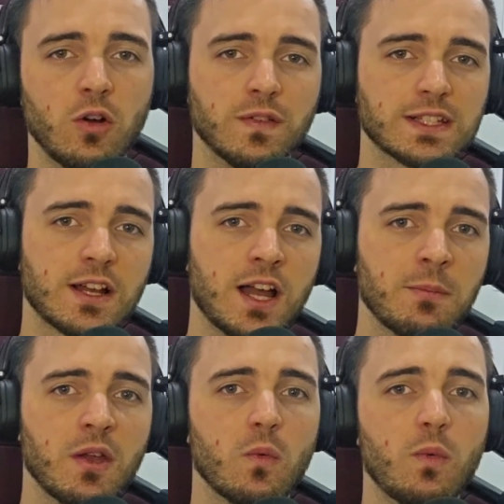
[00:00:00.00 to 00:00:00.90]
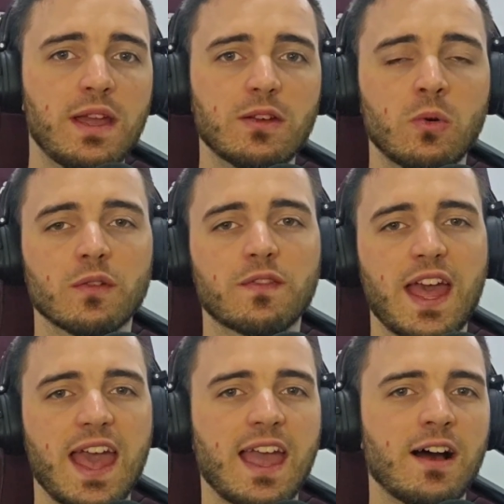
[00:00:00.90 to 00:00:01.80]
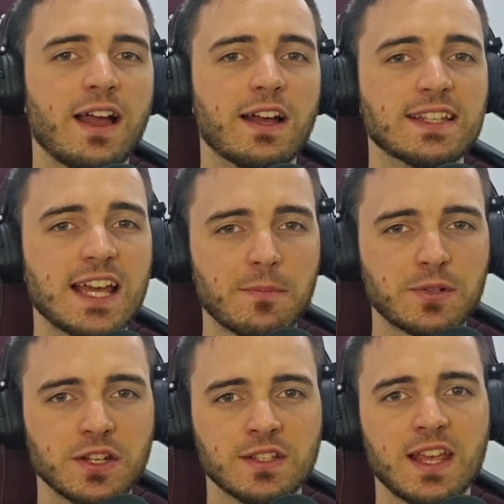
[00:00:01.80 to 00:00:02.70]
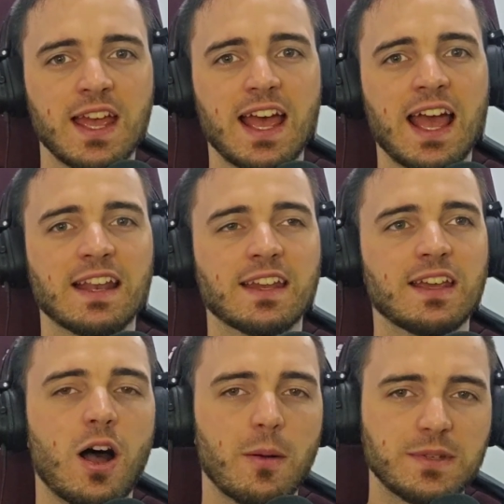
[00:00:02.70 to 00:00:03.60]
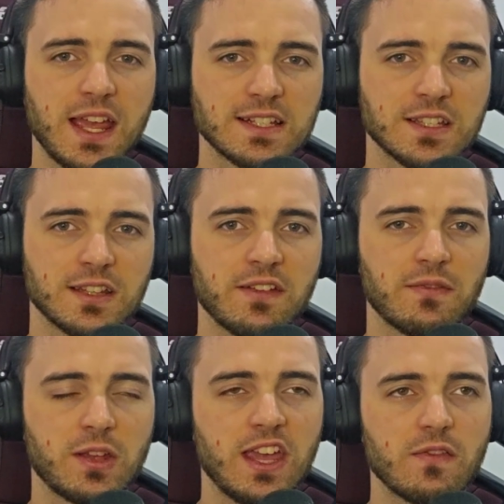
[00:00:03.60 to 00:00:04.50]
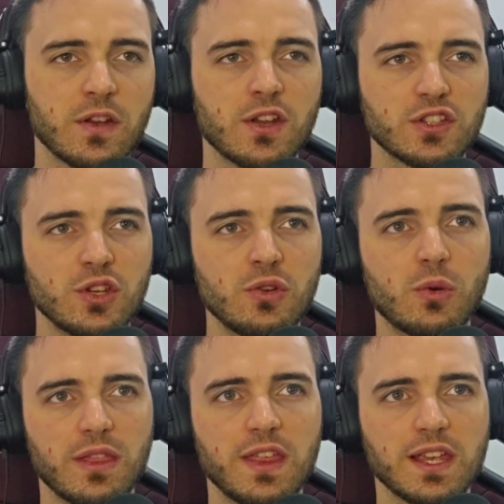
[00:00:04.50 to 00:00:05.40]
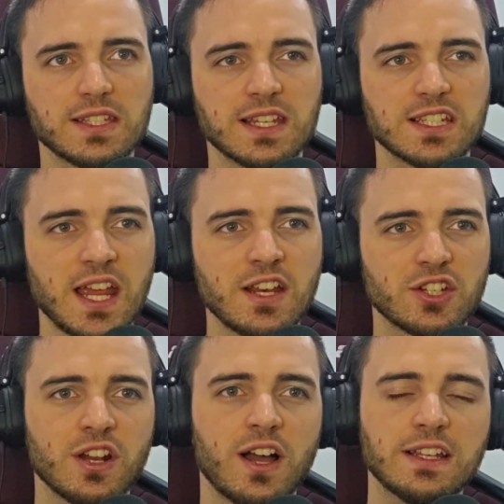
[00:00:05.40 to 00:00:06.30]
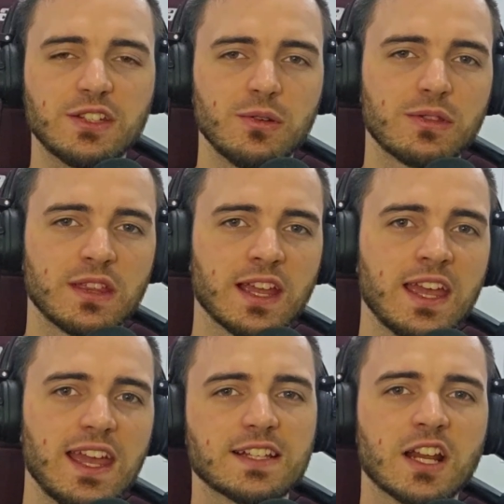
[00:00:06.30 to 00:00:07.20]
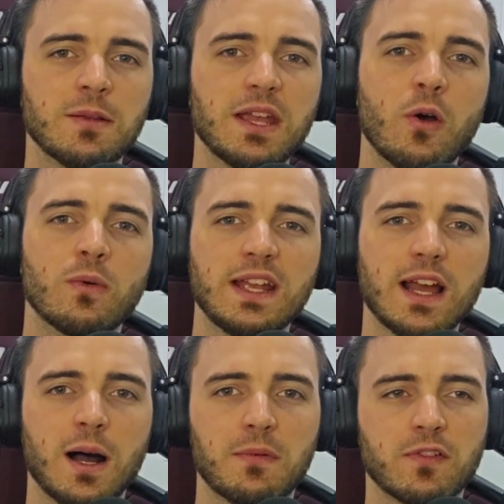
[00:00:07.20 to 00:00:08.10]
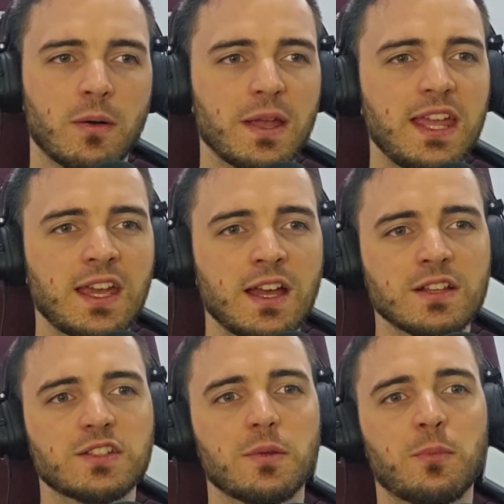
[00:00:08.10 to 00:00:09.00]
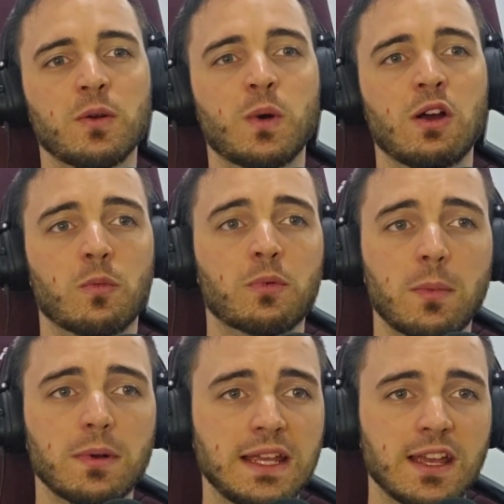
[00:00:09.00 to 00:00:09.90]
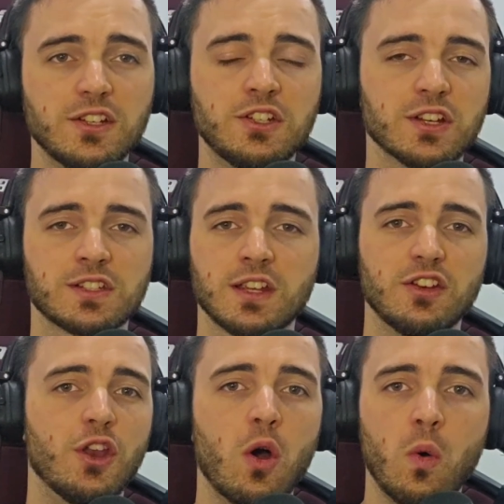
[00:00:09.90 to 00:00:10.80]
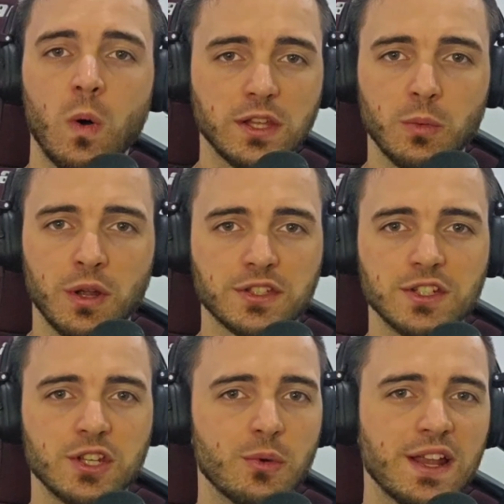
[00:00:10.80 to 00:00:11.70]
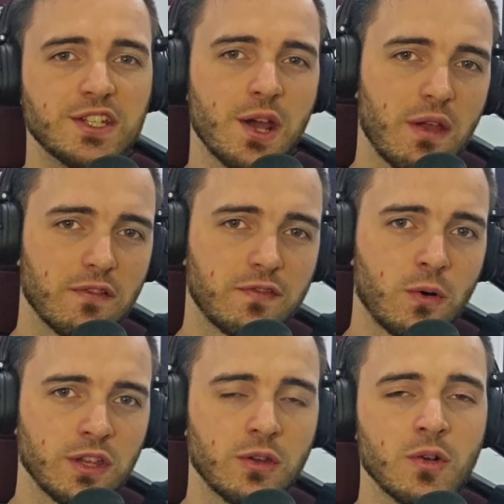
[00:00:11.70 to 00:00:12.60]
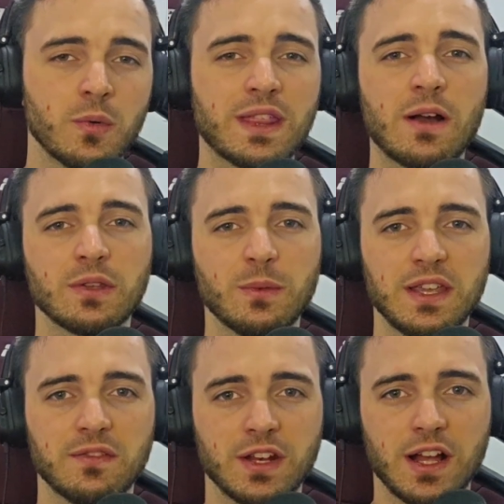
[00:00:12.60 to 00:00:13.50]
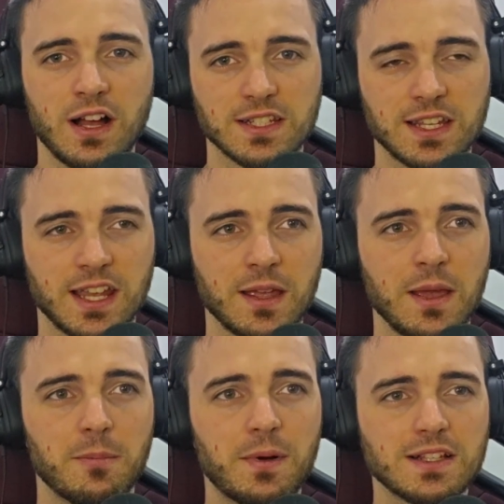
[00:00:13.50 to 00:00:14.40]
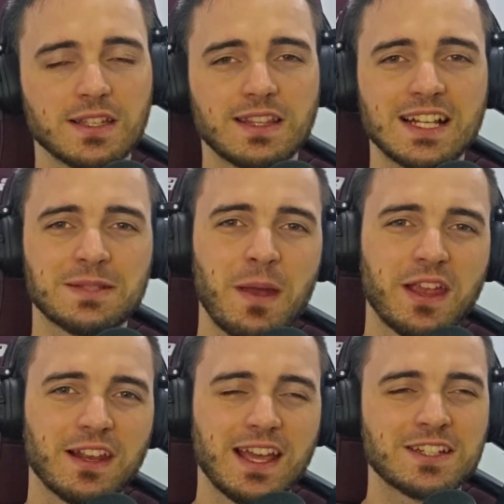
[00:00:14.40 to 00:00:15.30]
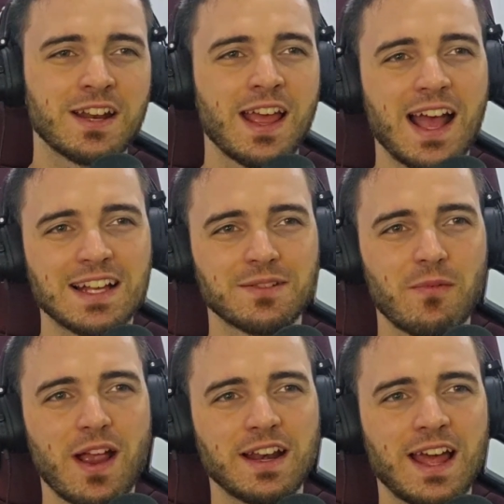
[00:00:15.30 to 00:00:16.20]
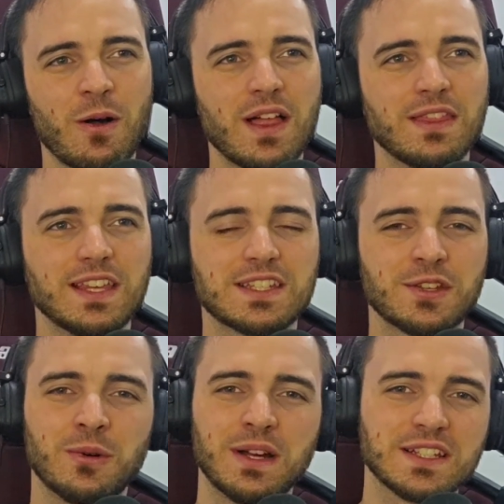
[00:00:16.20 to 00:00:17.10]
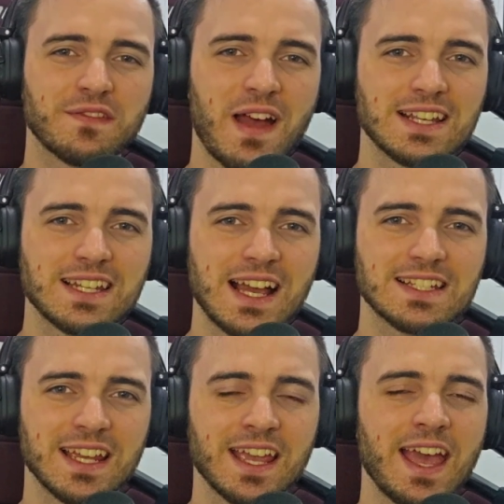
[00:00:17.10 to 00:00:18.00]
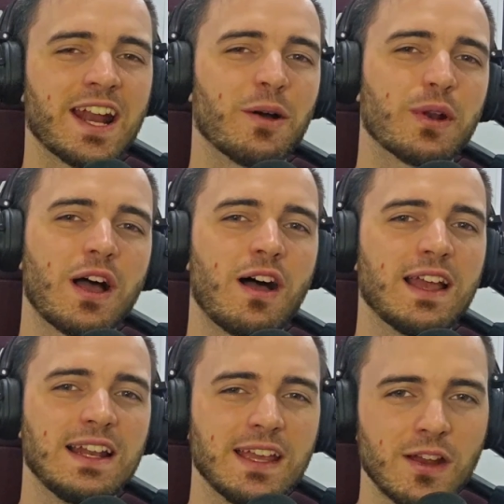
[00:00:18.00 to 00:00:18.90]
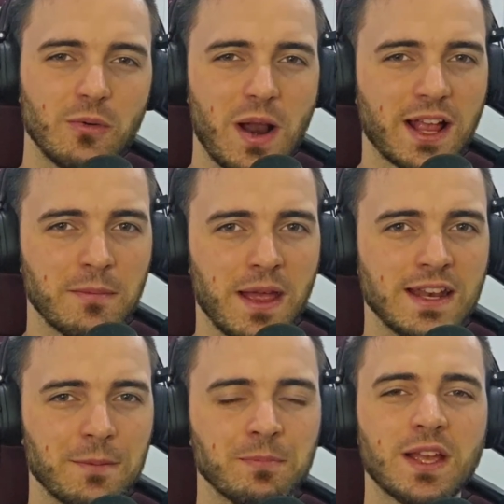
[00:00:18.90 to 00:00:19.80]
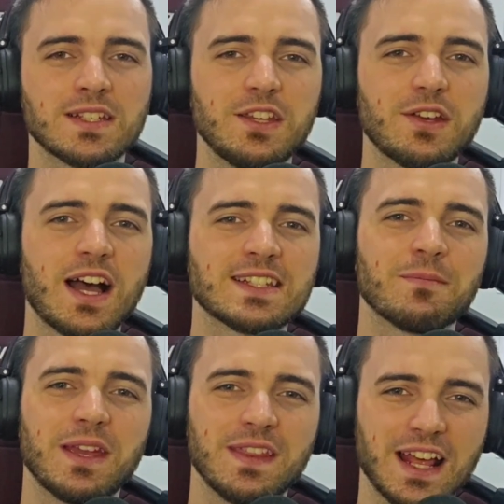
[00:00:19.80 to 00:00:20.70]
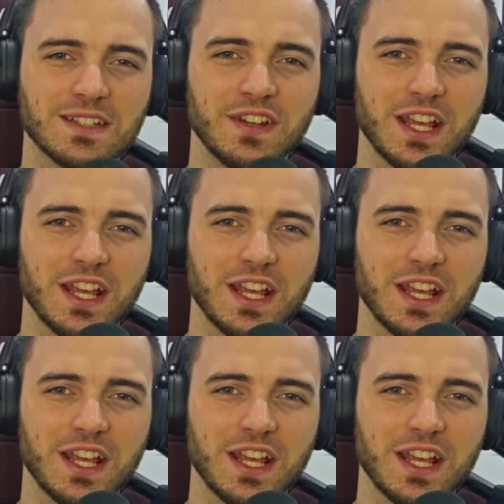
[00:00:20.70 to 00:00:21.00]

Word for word: over time with all of their AI adaptations and updates that they've given to this extension. I do think it's going to be only up from here to the point where it will probably just know what you want to do and do it for you without you even asking. But that's speculation. As of right now, this tool is fantastic and I would highly recommend it. See you guys in the next